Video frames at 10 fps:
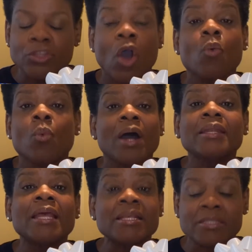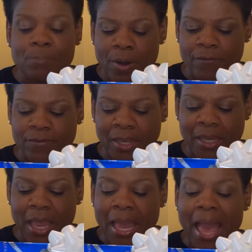No one is
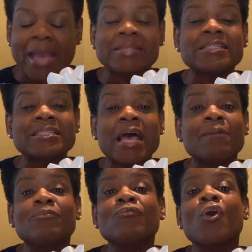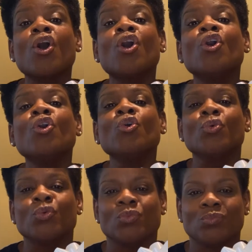perfect. Except for
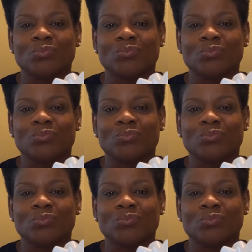who?